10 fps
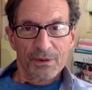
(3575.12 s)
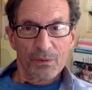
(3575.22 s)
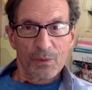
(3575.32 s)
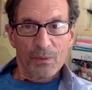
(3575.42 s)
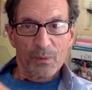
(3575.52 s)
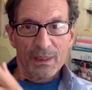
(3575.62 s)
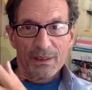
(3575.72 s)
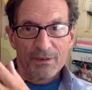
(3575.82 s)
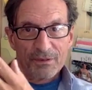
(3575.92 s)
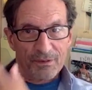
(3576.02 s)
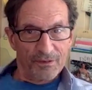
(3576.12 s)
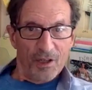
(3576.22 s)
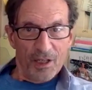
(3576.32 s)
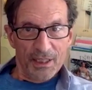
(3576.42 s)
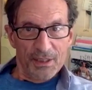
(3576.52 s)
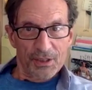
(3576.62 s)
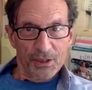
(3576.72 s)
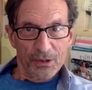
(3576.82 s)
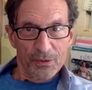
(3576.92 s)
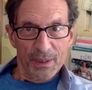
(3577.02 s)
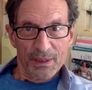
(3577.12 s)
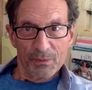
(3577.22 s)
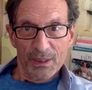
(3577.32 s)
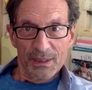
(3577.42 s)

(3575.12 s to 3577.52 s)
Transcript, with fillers: what we fall into when we